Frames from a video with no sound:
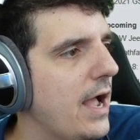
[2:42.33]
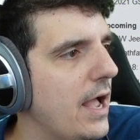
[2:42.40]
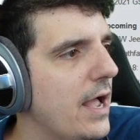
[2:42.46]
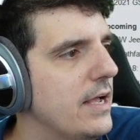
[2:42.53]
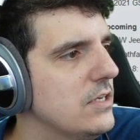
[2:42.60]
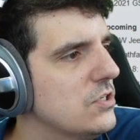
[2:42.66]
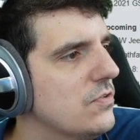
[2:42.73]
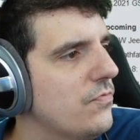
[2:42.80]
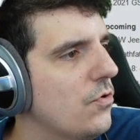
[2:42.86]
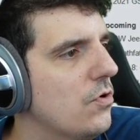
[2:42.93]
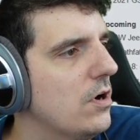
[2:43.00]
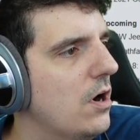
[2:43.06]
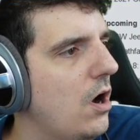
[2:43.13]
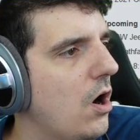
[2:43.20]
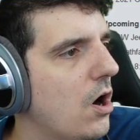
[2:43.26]
As
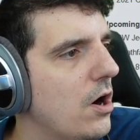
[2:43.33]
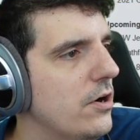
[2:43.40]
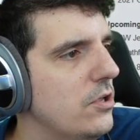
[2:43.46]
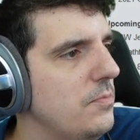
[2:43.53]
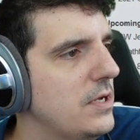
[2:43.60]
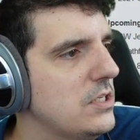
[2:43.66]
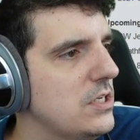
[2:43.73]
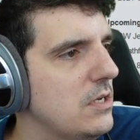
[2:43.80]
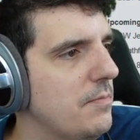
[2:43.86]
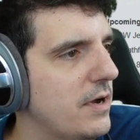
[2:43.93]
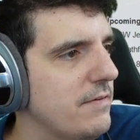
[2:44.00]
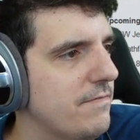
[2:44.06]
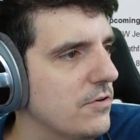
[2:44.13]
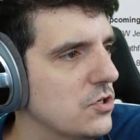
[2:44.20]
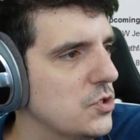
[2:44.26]
for argumenting my
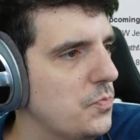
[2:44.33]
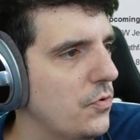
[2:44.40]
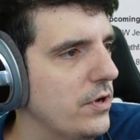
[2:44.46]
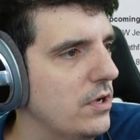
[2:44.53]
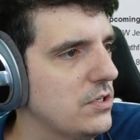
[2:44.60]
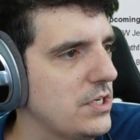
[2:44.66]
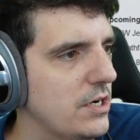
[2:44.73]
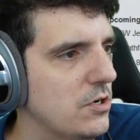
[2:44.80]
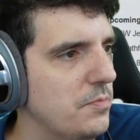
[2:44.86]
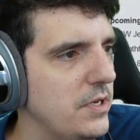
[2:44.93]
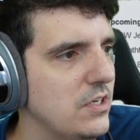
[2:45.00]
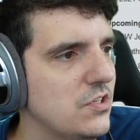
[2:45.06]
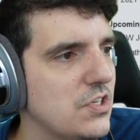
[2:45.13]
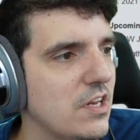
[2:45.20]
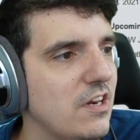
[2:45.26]
first point on Terran
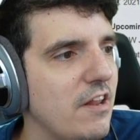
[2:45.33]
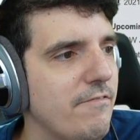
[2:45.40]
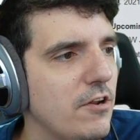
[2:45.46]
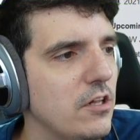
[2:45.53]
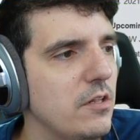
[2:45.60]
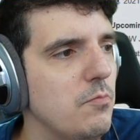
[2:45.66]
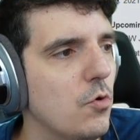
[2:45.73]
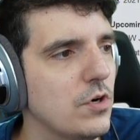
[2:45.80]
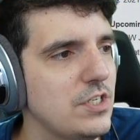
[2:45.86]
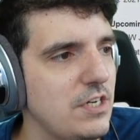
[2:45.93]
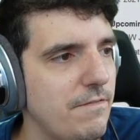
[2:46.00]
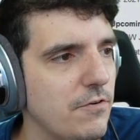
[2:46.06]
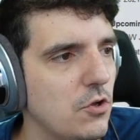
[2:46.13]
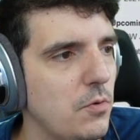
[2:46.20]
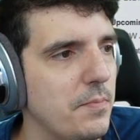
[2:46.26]
being significantly more
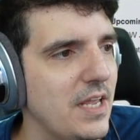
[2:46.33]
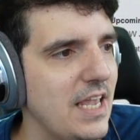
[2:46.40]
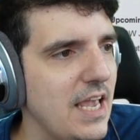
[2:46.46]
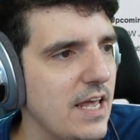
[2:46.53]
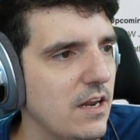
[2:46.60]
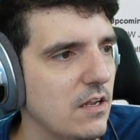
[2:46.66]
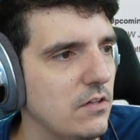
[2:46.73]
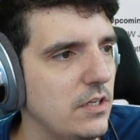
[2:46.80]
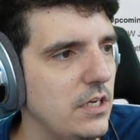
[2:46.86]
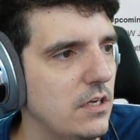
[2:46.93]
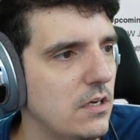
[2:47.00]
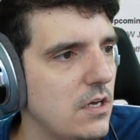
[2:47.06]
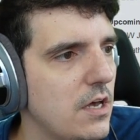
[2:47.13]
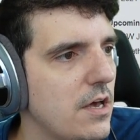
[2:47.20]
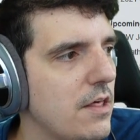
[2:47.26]
difficult mechanically,
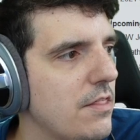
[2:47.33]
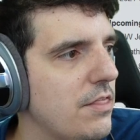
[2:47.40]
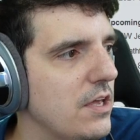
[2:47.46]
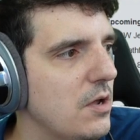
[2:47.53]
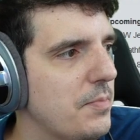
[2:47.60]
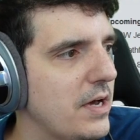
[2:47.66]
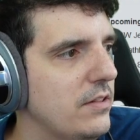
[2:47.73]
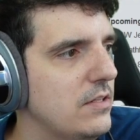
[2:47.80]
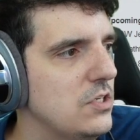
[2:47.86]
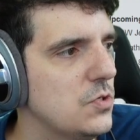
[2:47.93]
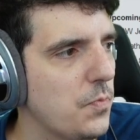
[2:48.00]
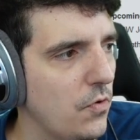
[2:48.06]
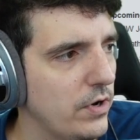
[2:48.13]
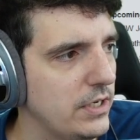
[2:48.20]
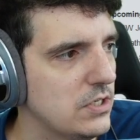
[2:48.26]
think about these
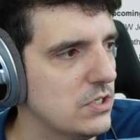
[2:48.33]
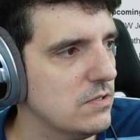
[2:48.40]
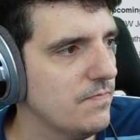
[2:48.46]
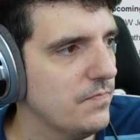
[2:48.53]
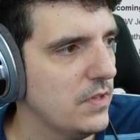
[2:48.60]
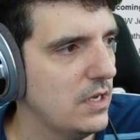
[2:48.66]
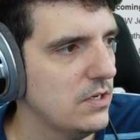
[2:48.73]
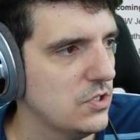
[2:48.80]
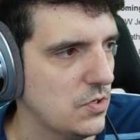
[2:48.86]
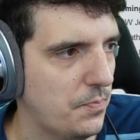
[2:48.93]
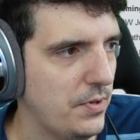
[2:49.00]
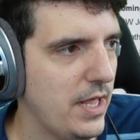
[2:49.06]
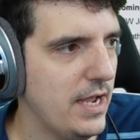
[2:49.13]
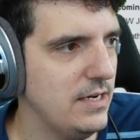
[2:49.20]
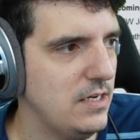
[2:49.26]
points.
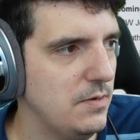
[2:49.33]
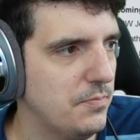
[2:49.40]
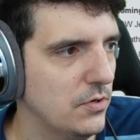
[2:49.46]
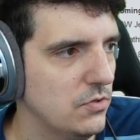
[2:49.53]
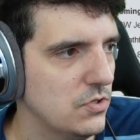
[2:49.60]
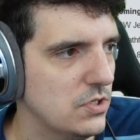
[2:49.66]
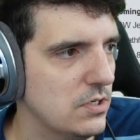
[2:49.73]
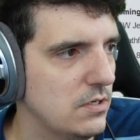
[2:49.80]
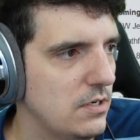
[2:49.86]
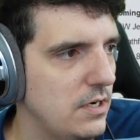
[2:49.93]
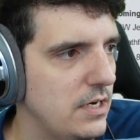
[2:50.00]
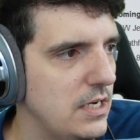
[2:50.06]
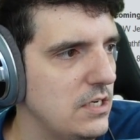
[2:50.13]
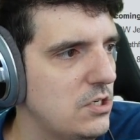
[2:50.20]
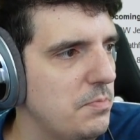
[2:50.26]
Supply depots
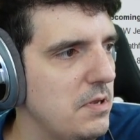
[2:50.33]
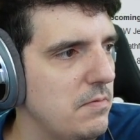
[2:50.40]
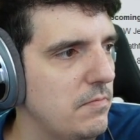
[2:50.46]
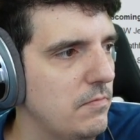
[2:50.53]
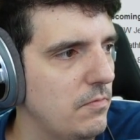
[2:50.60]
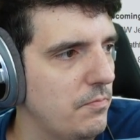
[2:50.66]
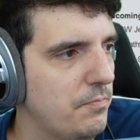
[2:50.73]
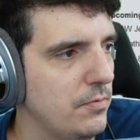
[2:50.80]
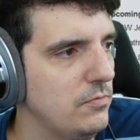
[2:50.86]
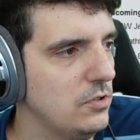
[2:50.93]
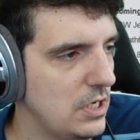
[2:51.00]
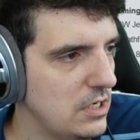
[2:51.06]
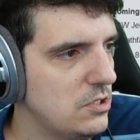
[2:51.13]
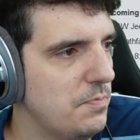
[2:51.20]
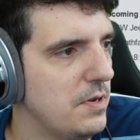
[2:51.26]
need
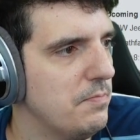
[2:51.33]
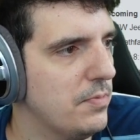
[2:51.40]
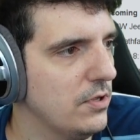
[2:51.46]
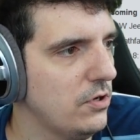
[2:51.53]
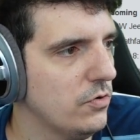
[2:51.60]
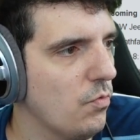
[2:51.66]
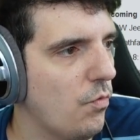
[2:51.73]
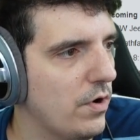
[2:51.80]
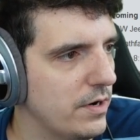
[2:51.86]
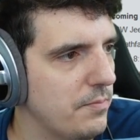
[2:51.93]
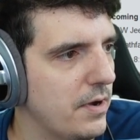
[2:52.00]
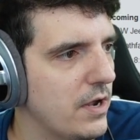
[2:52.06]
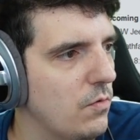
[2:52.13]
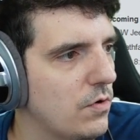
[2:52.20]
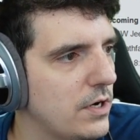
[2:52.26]
to be built one
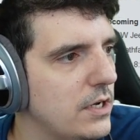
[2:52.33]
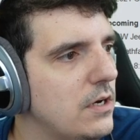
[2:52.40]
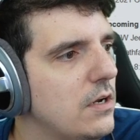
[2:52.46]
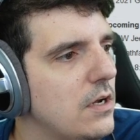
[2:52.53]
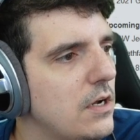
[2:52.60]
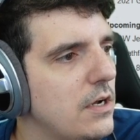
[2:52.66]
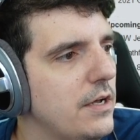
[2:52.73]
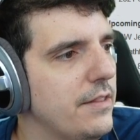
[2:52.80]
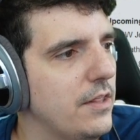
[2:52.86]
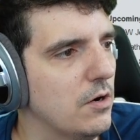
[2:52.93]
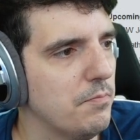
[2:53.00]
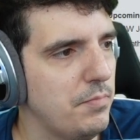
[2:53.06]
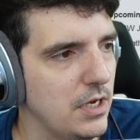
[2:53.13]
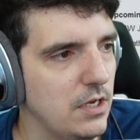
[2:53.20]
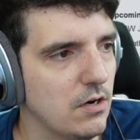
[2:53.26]
by one. They're
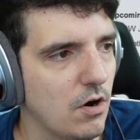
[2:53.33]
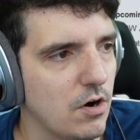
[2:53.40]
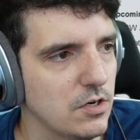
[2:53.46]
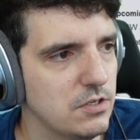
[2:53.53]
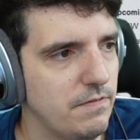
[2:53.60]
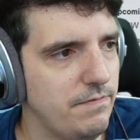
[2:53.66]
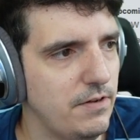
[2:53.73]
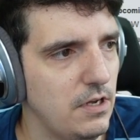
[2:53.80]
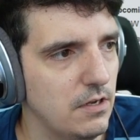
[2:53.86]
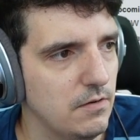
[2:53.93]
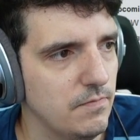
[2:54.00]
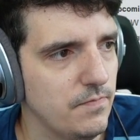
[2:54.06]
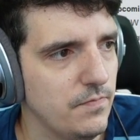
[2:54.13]
big and hard to fit.